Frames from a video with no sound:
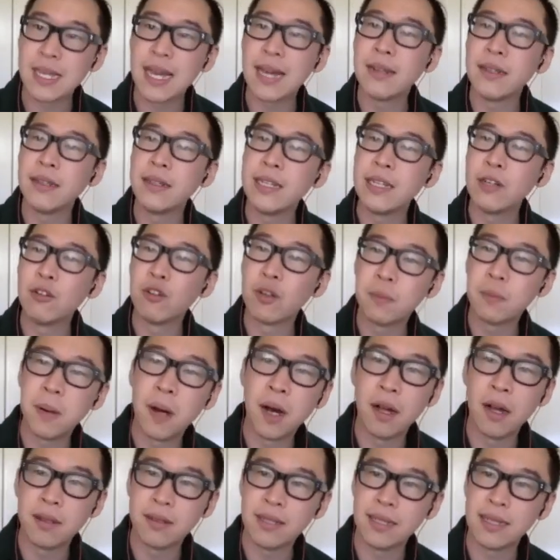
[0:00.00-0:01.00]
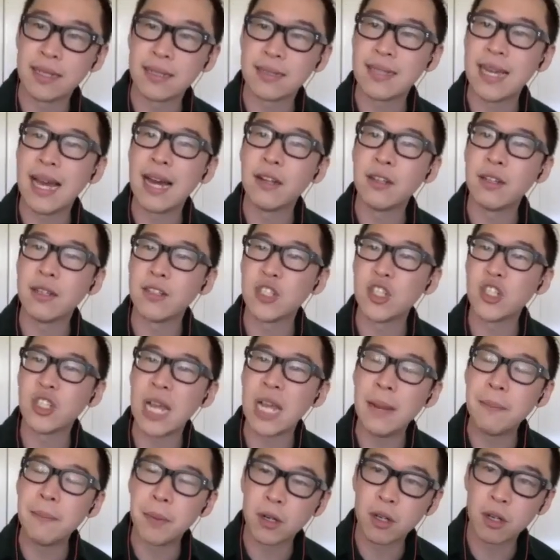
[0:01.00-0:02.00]
how to deal with politics, how to
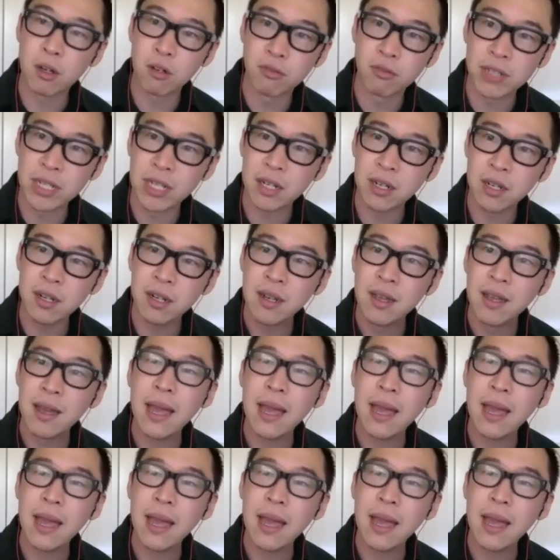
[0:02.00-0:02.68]
shape a career.